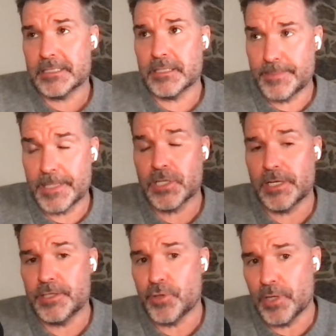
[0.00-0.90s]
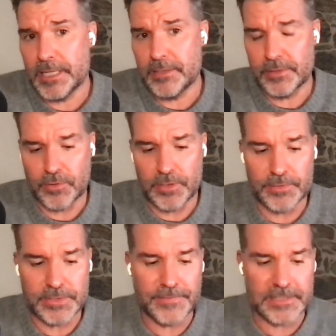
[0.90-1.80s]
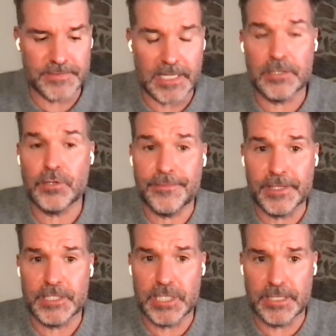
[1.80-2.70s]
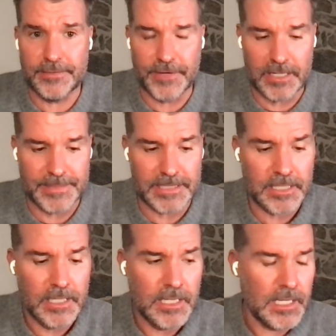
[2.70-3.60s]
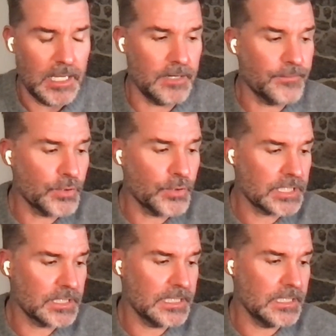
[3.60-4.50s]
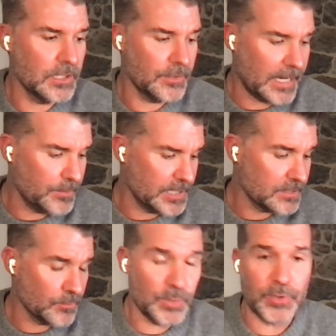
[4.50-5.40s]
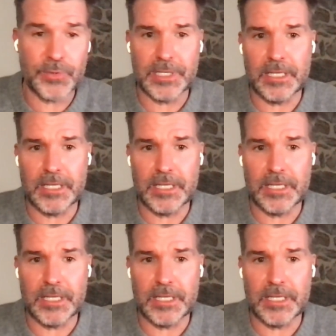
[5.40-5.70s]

especially on the drawdown or those defensive side or inflationary environments. And unfortunately, we work with a